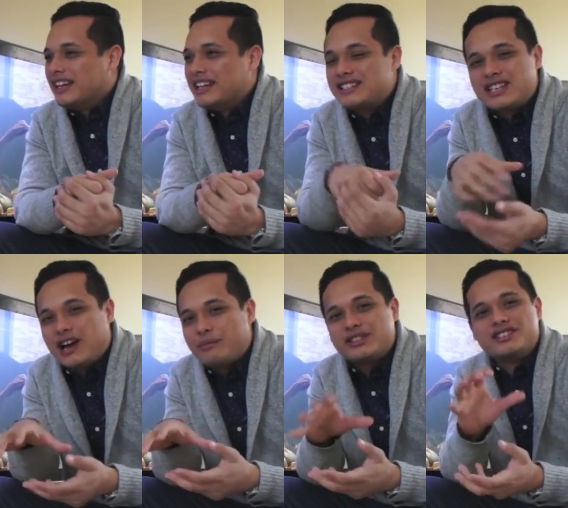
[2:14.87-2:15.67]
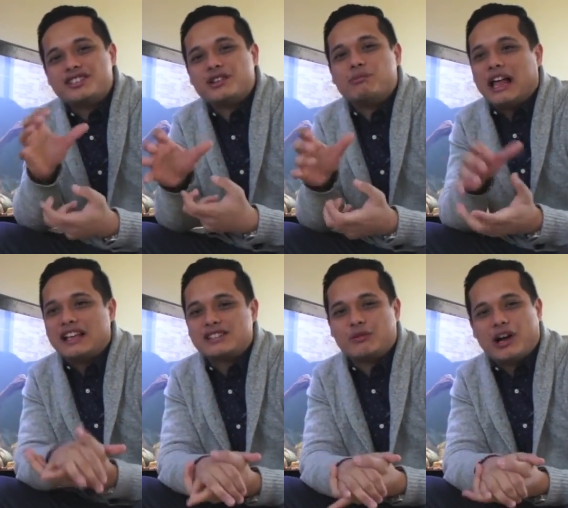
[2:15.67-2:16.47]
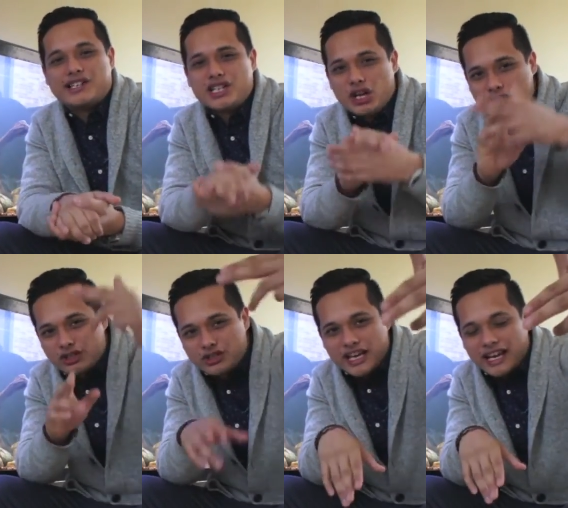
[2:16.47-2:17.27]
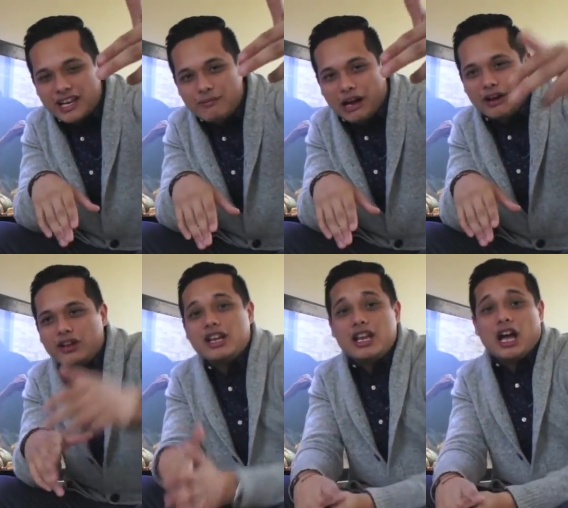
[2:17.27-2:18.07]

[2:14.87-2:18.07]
and his topics are just a blast to watch. So check him out.